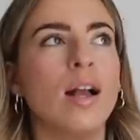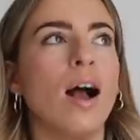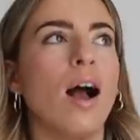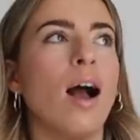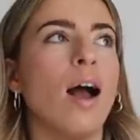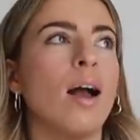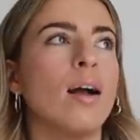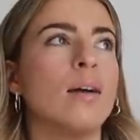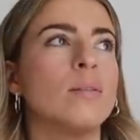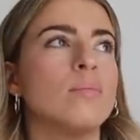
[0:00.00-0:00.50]

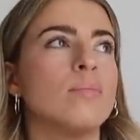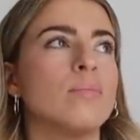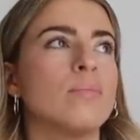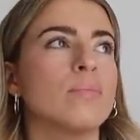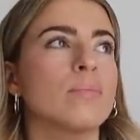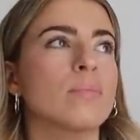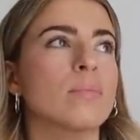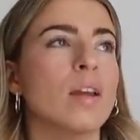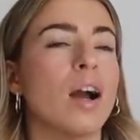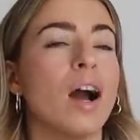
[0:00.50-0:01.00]

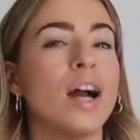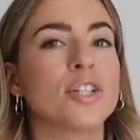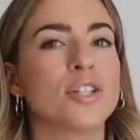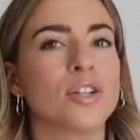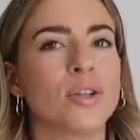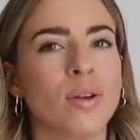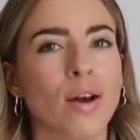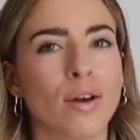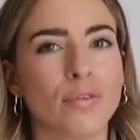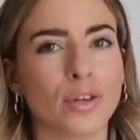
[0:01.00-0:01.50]
Um, I
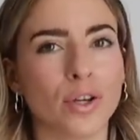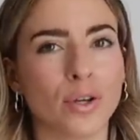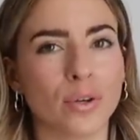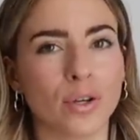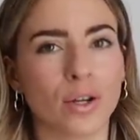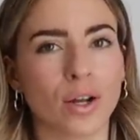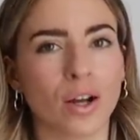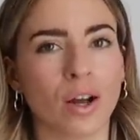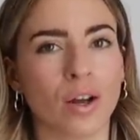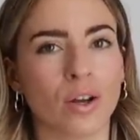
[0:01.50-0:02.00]
do love
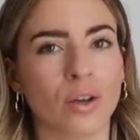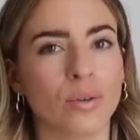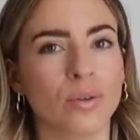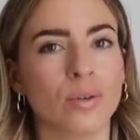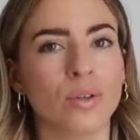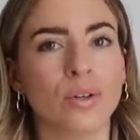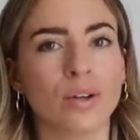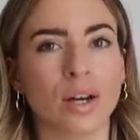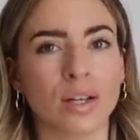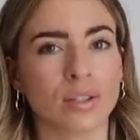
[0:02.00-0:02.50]
Uniqlo.
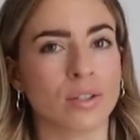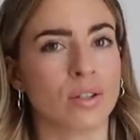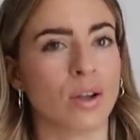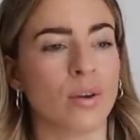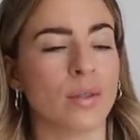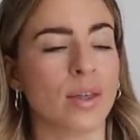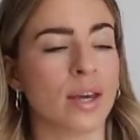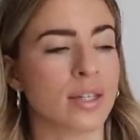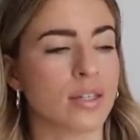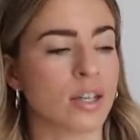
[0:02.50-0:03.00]
You guys
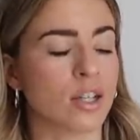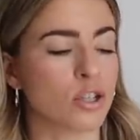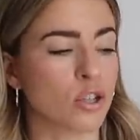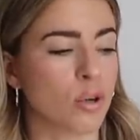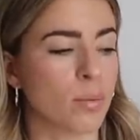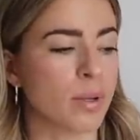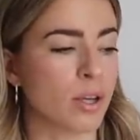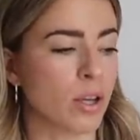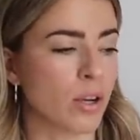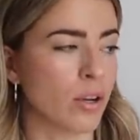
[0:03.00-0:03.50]
know this. I
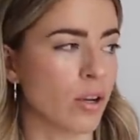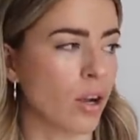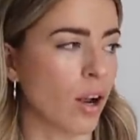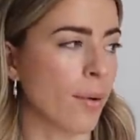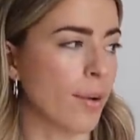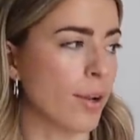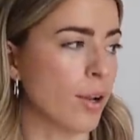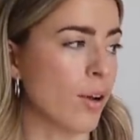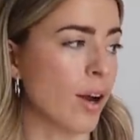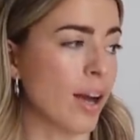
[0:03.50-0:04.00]
shop in
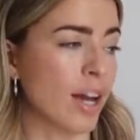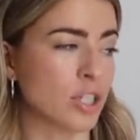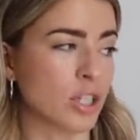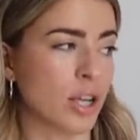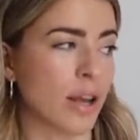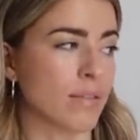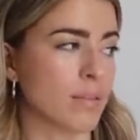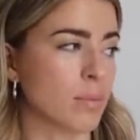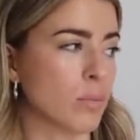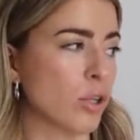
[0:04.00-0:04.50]
Uniqlo a lot. I
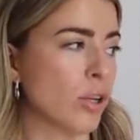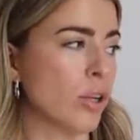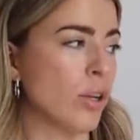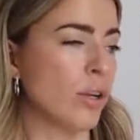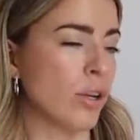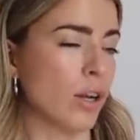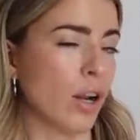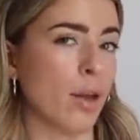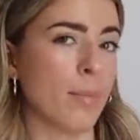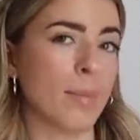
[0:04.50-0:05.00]
actually have some
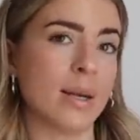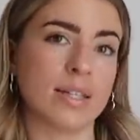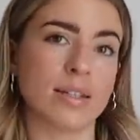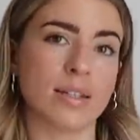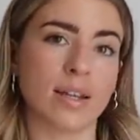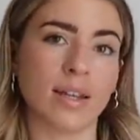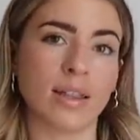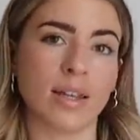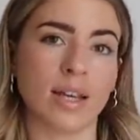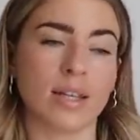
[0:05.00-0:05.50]
Uniqlo bits
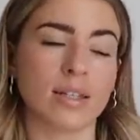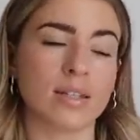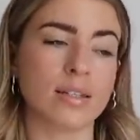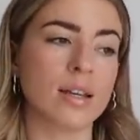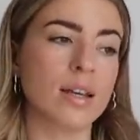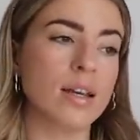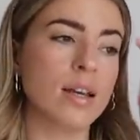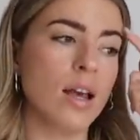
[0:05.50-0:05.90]
in this.